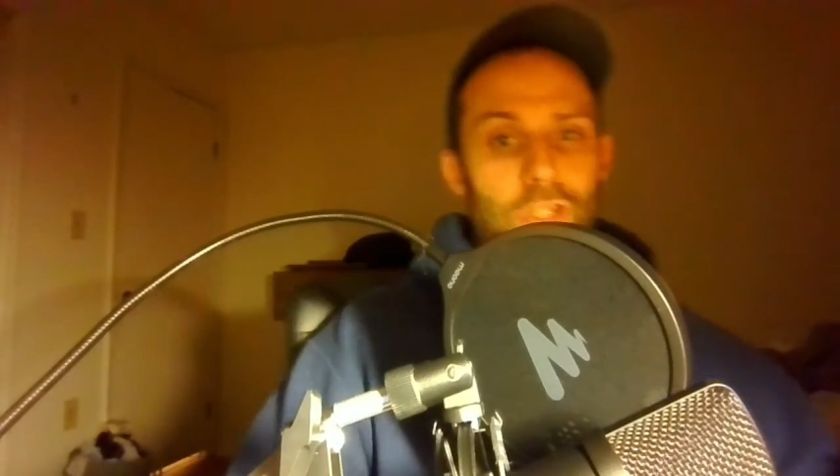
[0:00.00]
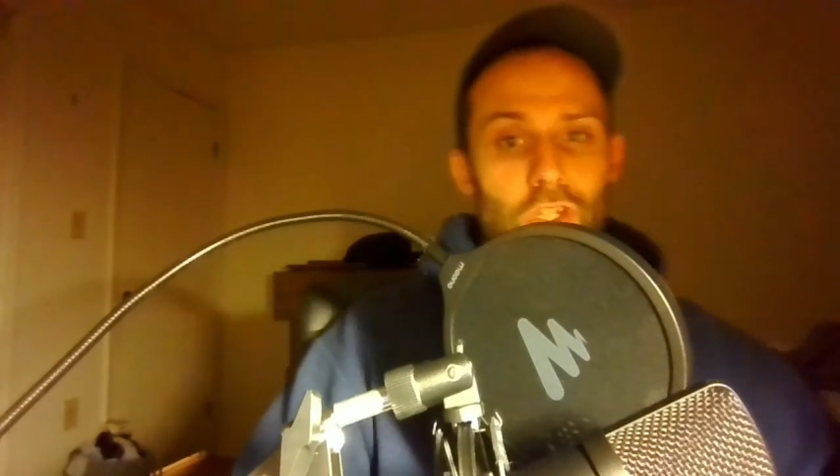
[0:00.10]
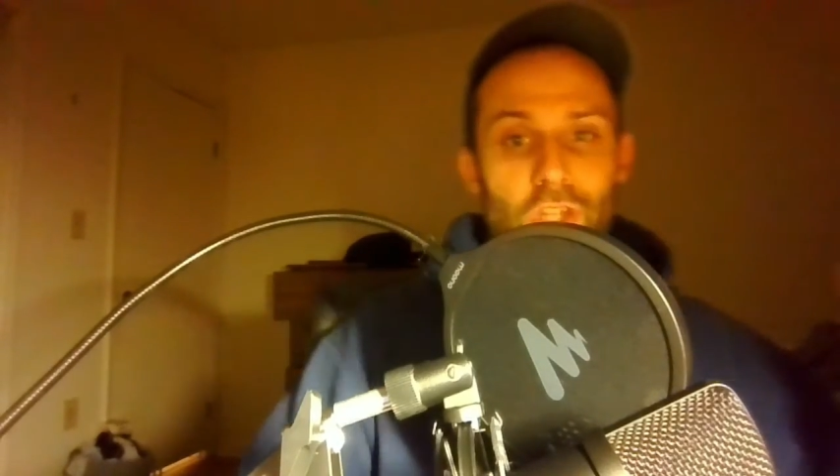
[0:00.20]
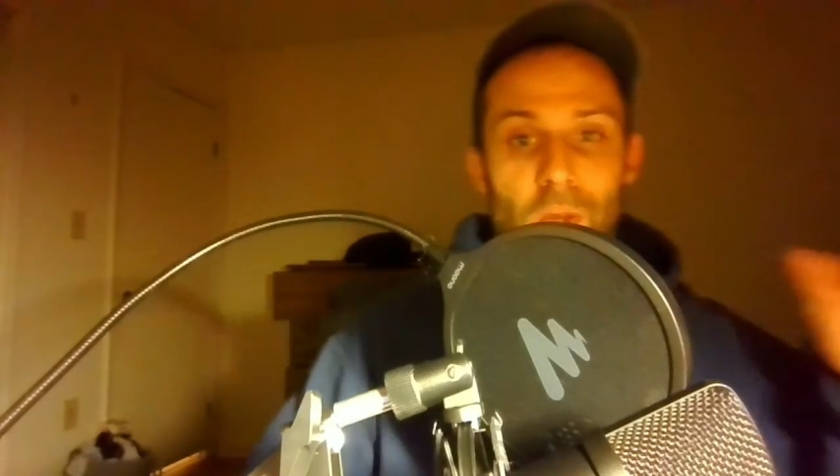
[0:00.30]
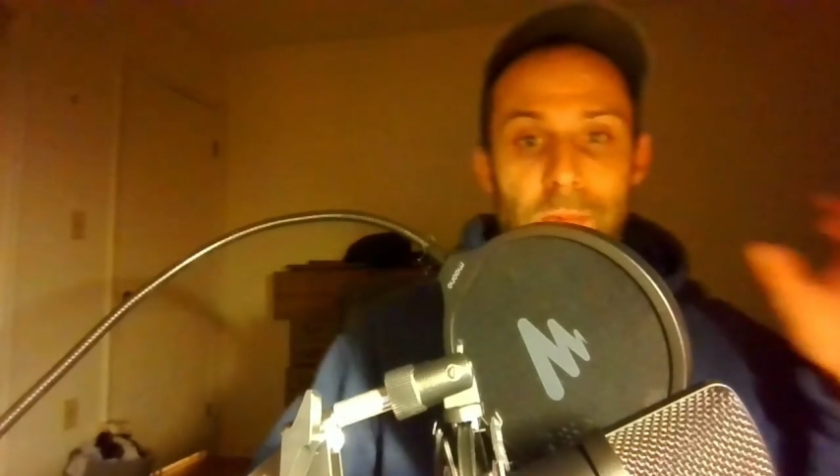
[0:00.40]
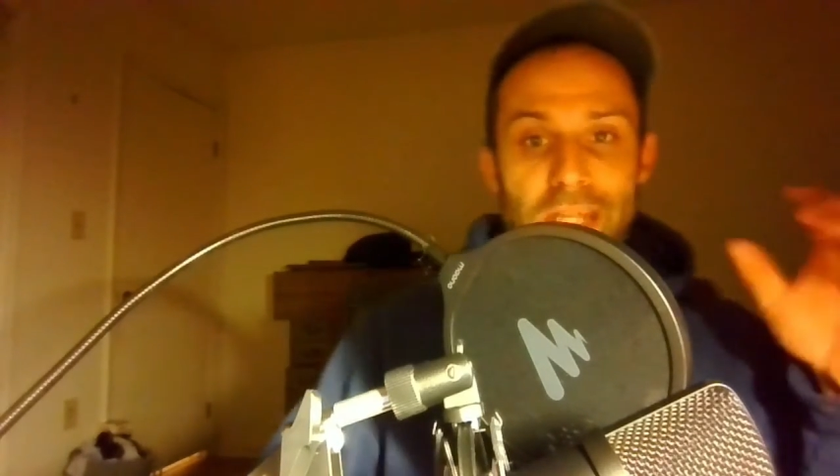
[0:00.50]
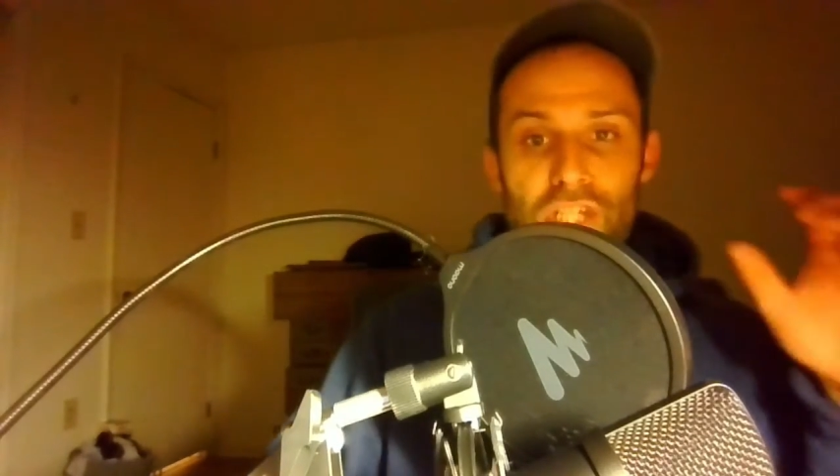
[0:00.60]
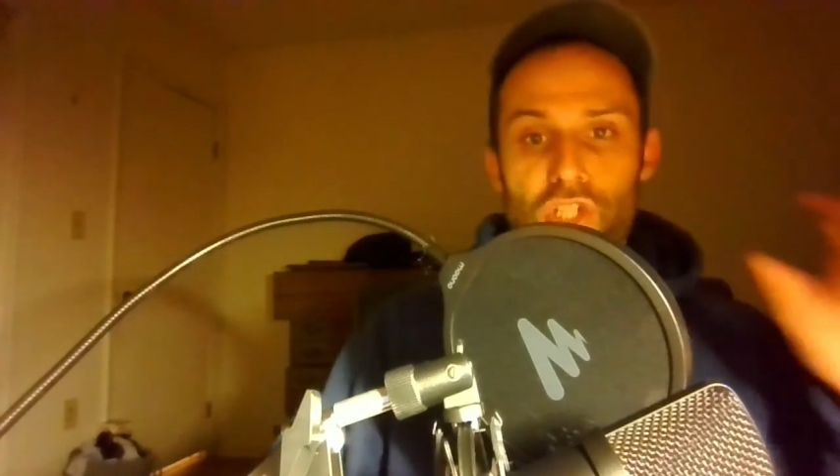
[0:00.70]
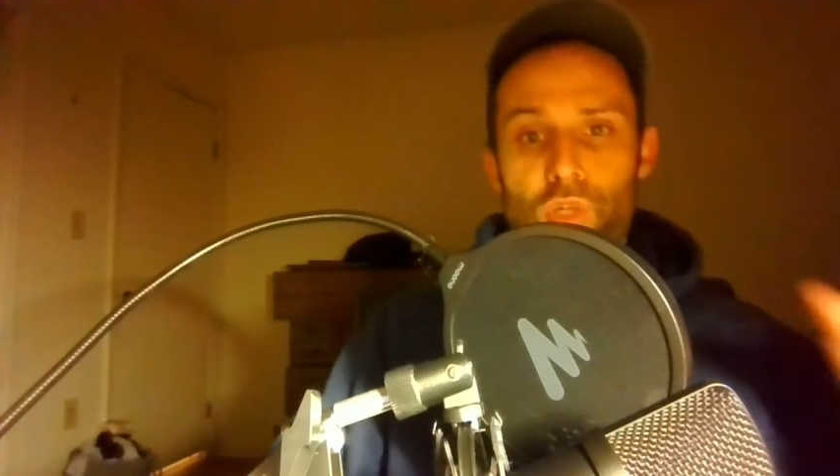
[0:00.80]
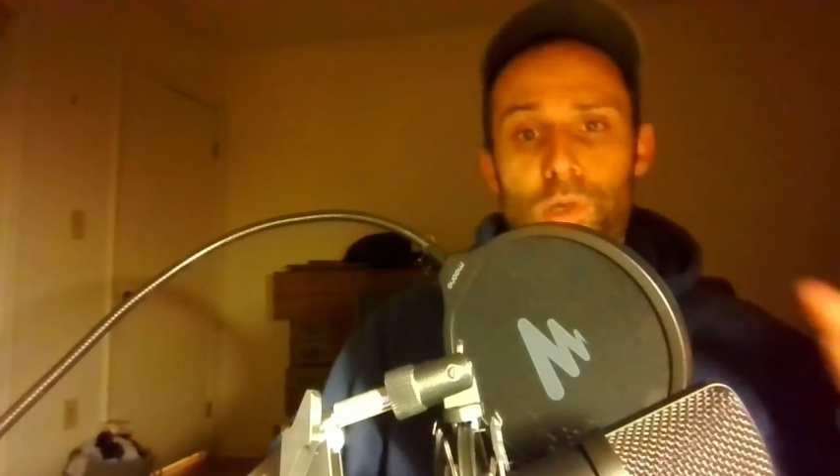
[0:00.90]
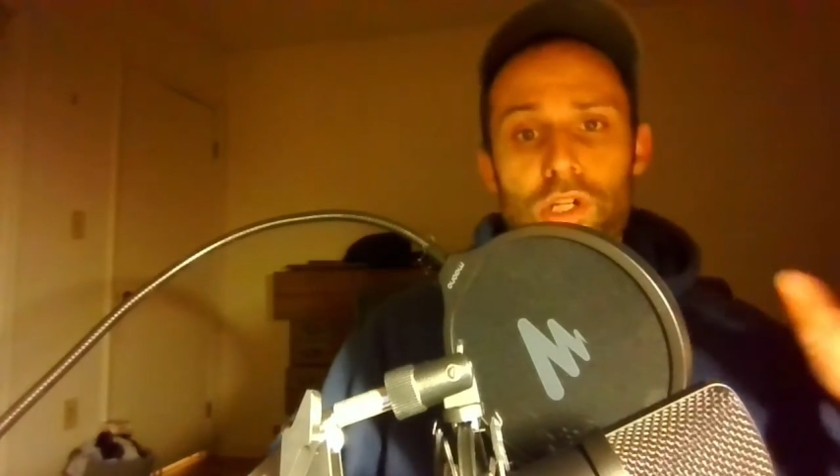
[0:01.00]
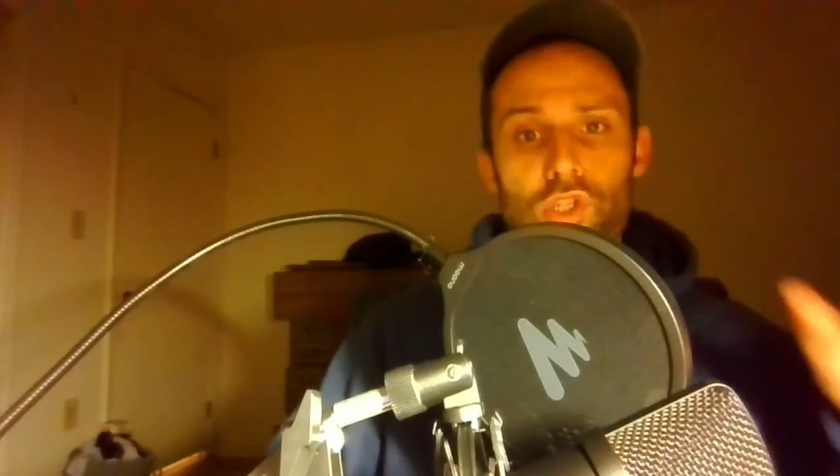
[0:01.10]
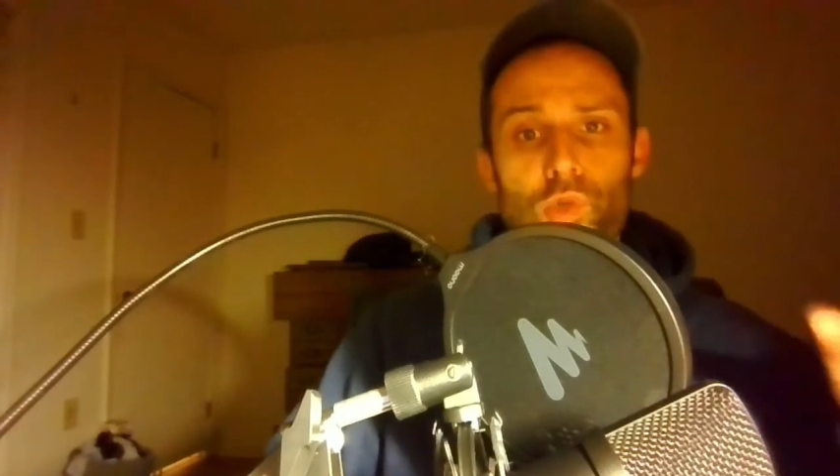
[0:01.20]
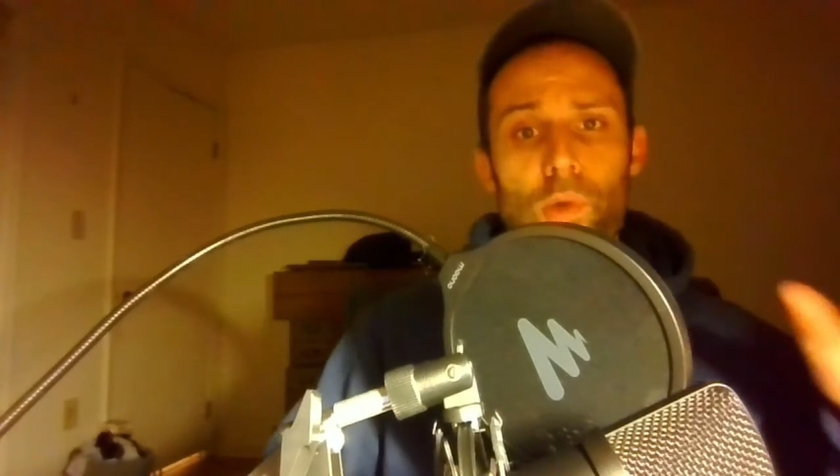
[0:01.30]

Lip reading: This is going to be a short